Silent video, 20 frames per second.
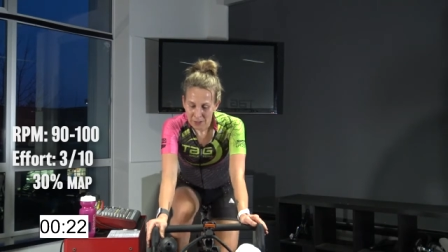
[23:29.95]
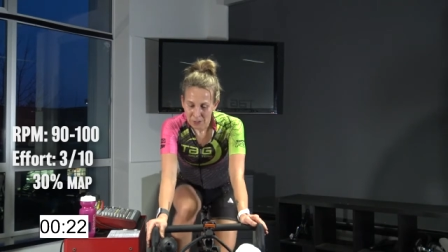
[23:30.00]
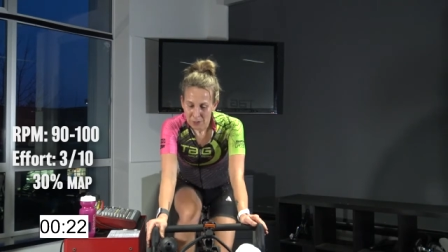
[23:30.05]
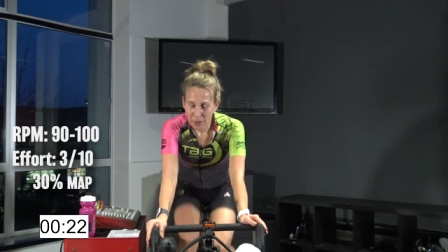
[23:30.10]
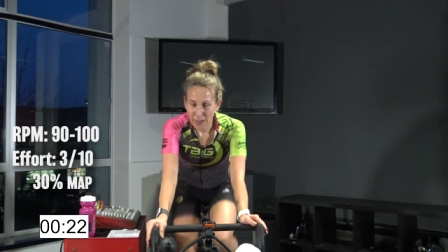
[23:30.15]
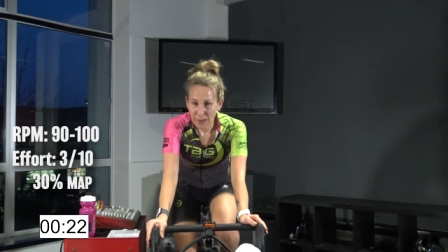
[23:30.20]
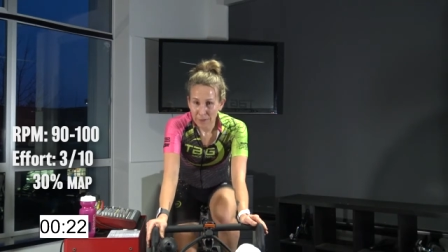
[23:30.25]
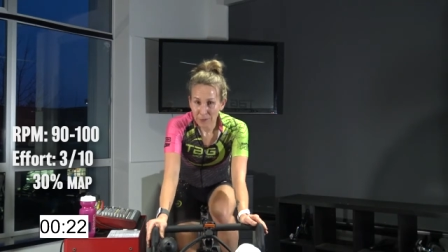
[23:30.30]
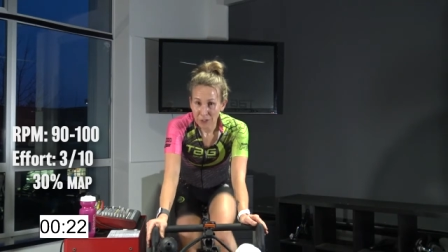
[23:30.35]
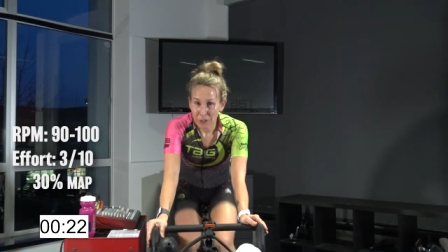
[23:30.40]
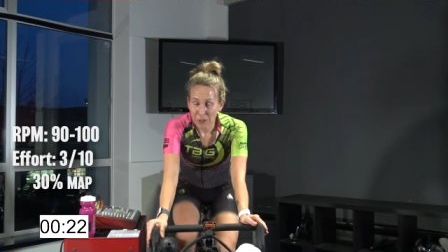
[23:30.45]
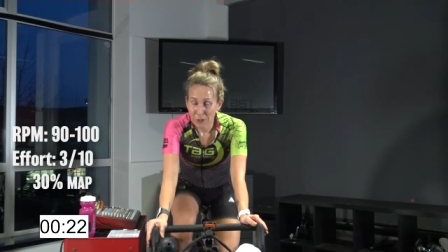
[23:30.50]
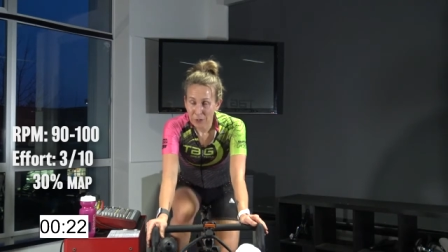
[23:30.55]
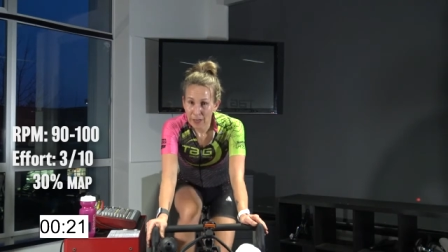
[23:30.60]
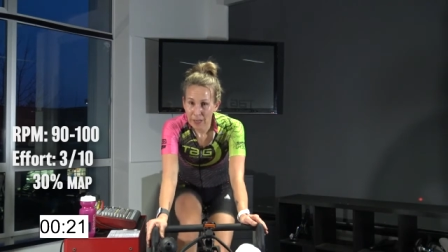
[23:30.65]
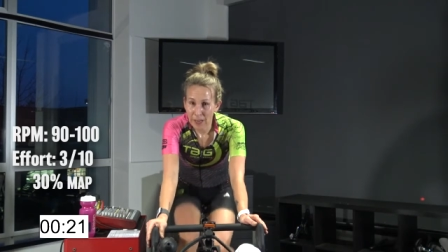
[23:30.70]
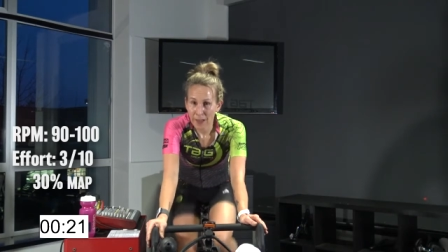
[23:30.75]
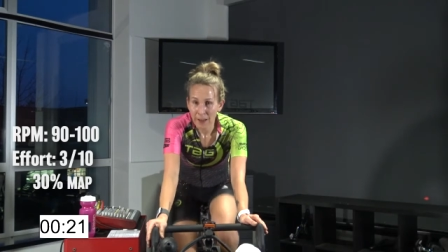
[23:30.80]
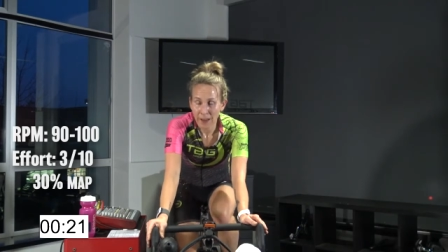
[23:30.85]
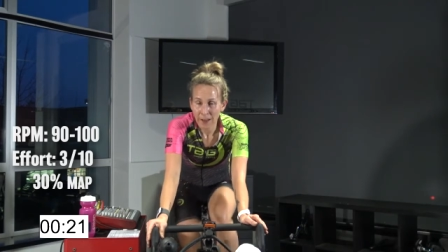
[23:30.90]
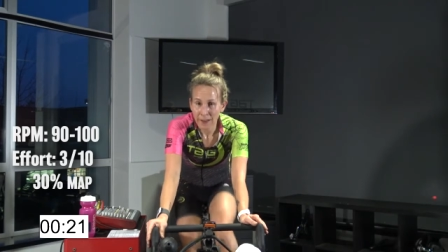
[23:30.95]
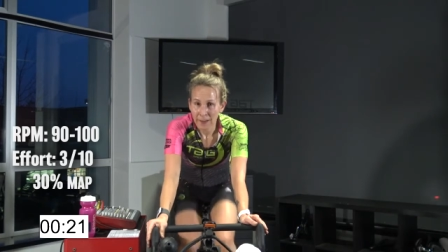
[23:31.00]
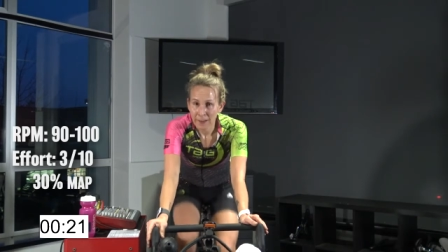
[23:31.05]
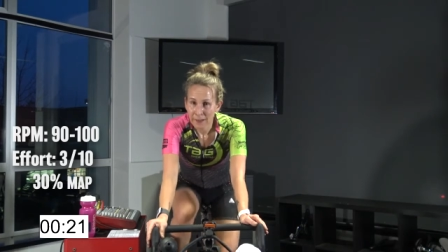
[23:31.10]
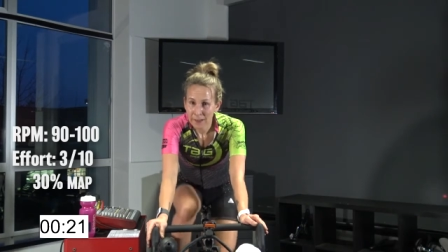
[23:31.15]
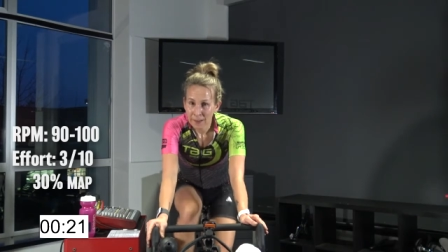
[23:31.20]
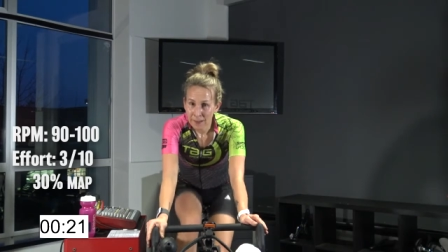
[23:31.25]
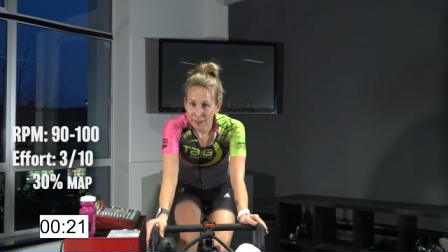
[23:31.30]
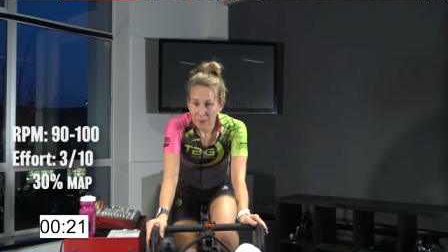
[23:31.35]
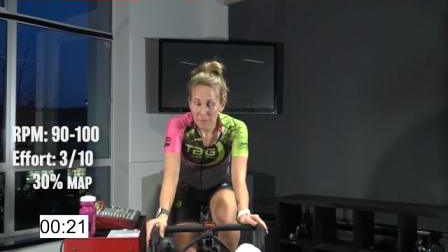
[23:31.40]
you have to
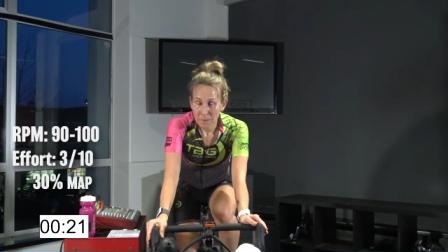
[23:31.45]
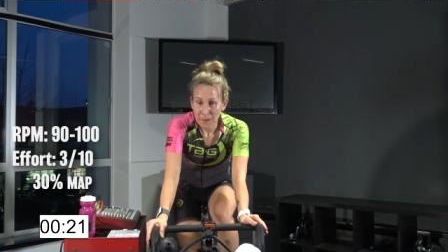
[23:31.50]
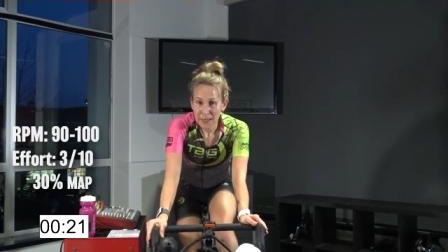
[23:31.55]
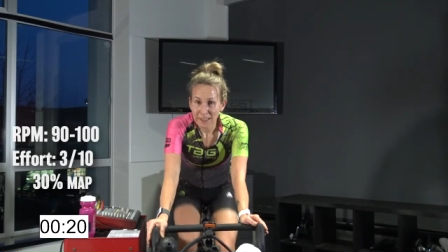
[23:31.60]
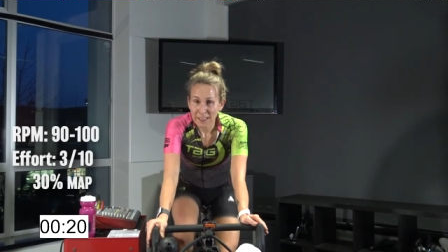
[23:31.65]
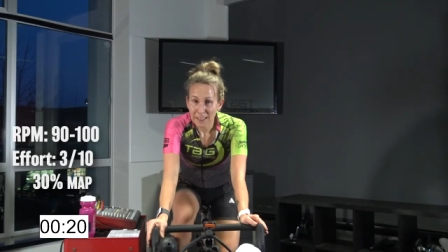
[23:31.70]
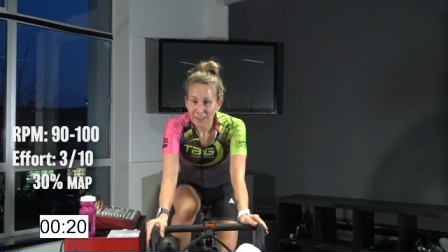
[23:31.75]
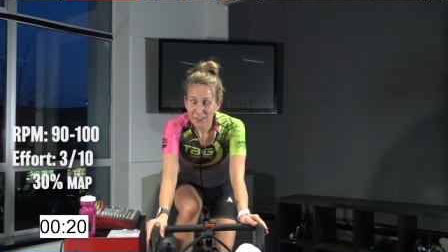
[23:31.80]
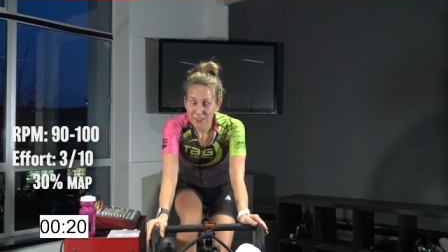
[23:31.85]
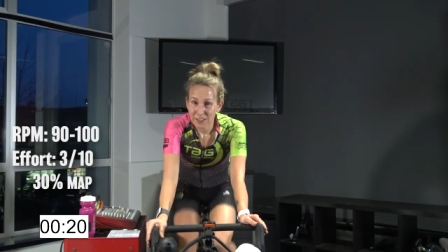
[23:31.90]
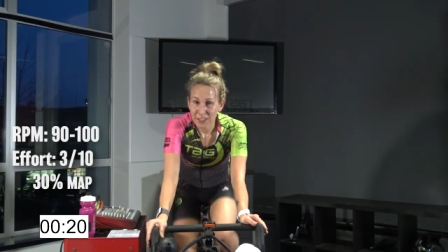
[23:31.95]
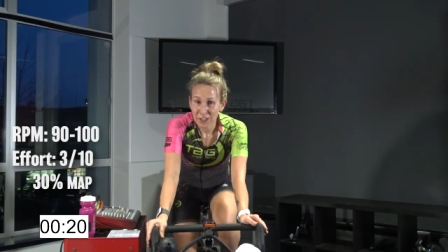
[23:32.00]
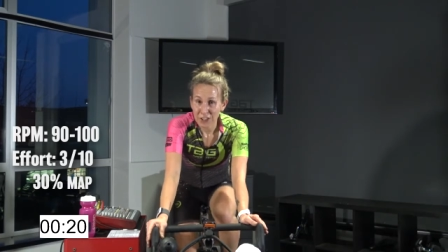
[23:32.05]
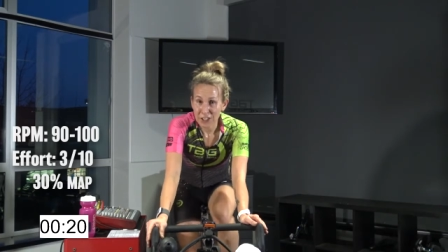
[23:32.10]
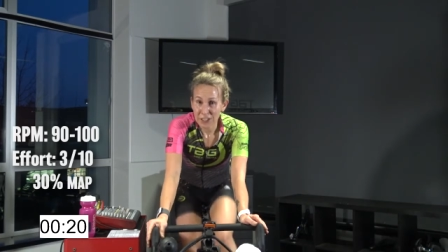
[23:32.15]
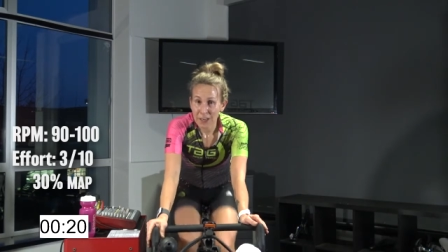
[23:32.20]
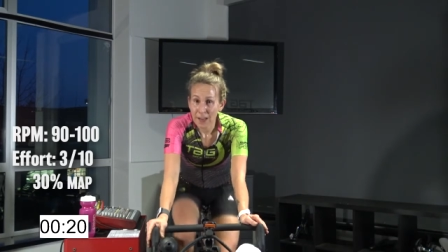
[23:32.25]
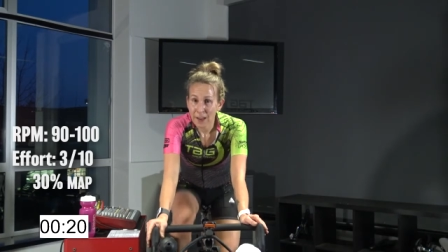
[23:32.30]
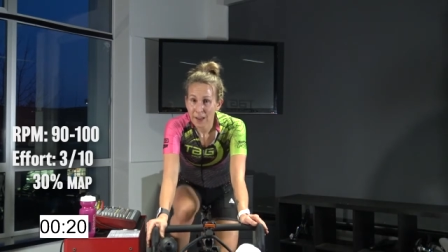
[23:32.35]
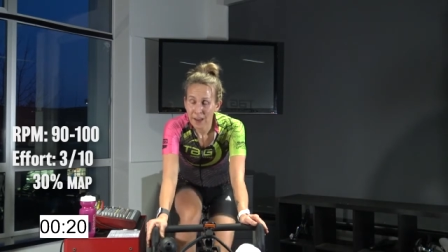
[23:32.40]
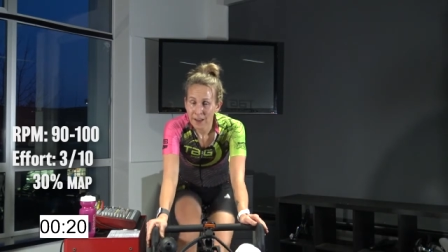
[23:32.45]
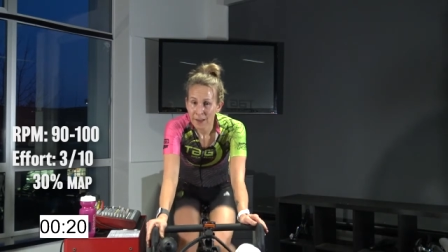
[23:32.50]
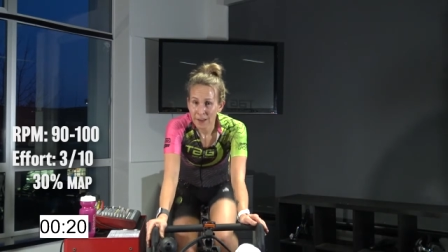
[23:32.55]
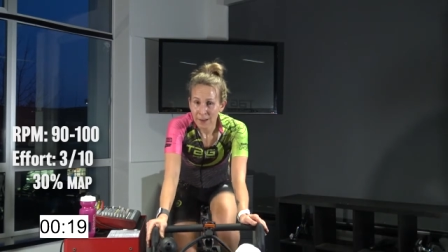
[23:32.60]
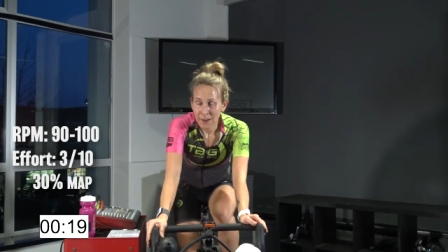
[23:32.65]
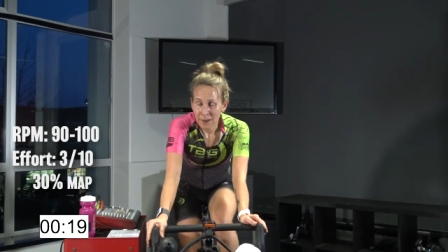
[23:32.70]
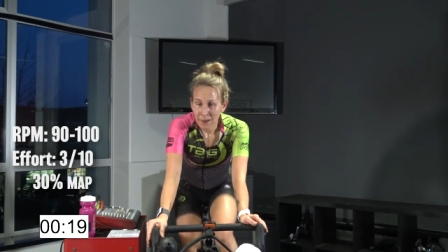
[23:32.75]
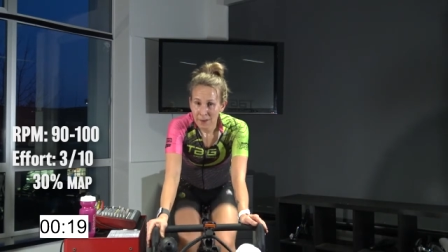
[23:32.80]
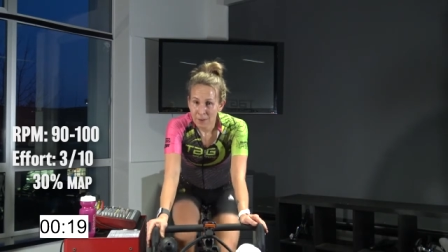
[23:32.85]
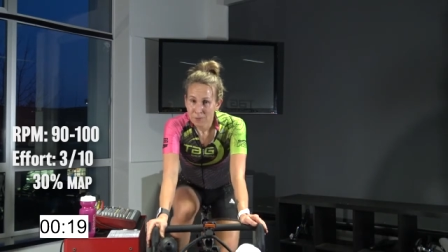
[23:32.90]
make that decision
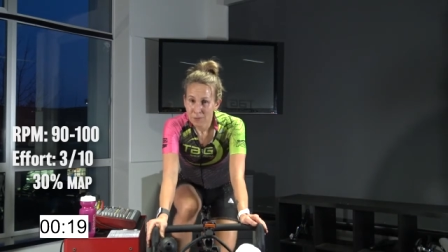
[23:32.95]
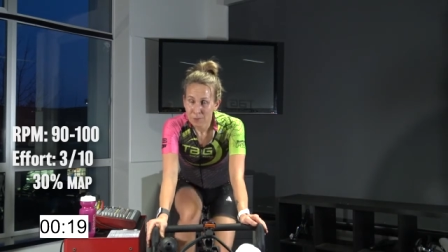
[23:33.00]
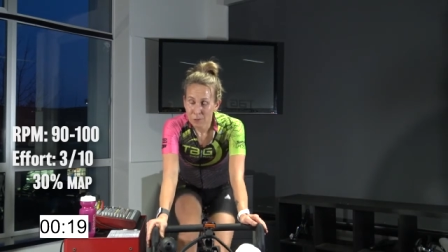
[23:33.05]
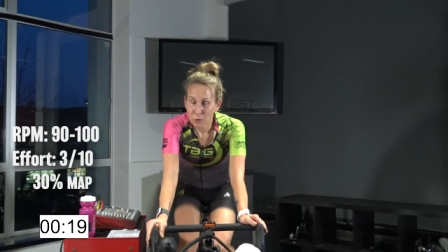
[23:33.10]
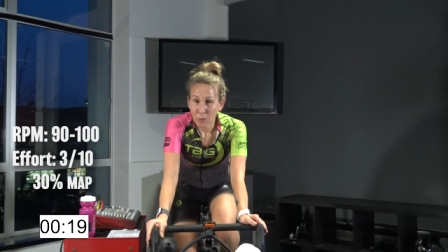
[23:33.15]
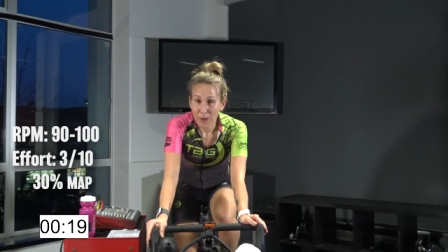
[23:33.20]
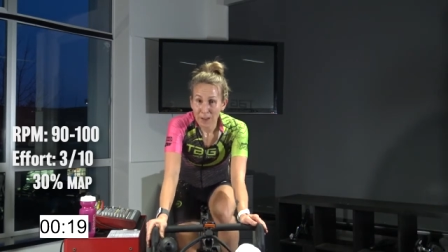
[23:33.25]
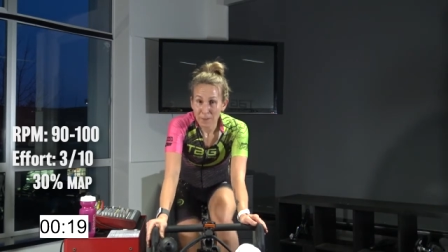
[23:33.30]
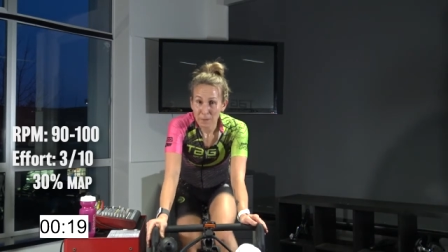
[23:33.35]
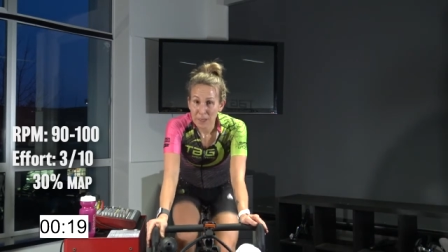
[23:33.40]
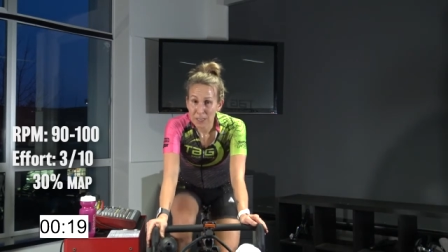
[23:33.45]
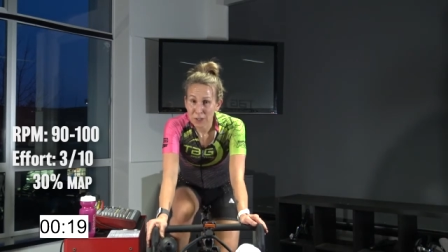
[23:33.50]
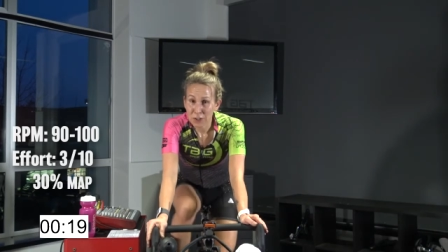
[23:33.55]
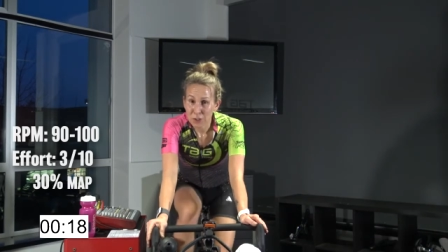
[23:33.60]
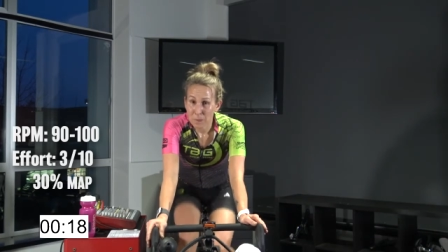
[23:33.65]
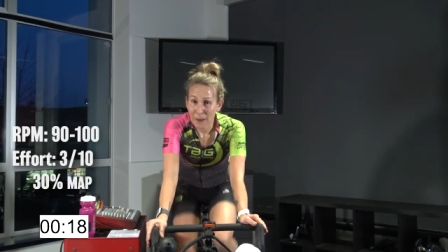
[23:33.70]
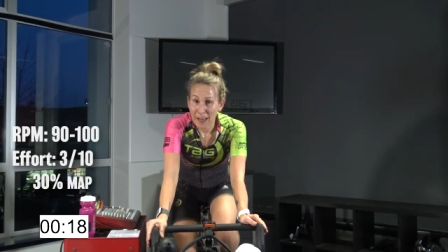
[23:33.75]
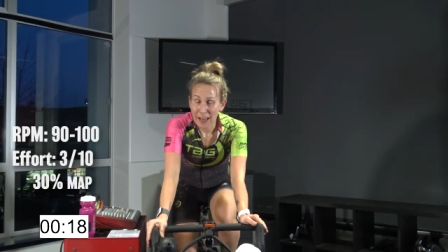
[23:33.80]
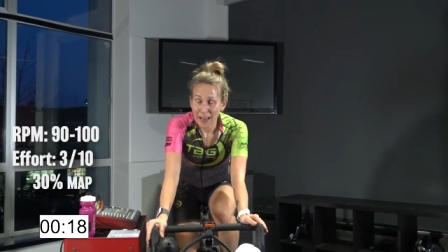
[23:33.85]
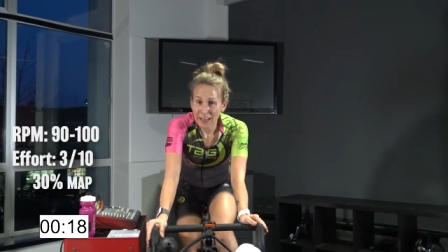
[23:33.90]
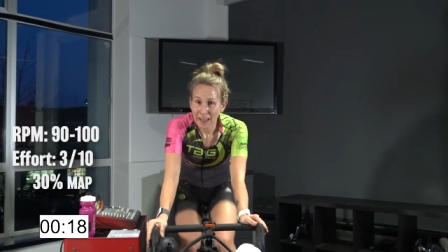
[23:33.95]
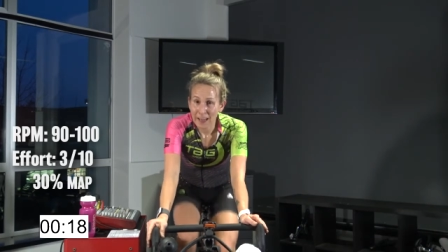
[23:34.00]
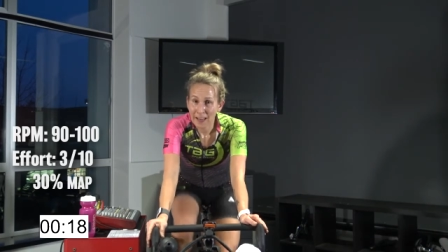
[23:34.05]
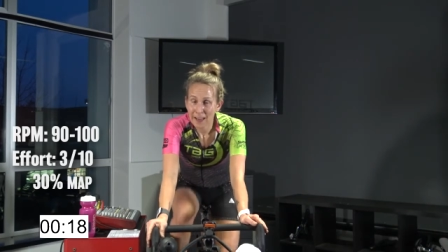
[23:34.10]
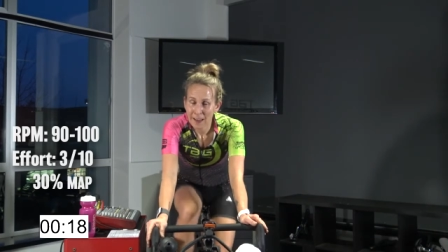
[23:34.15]
from 12 meters back,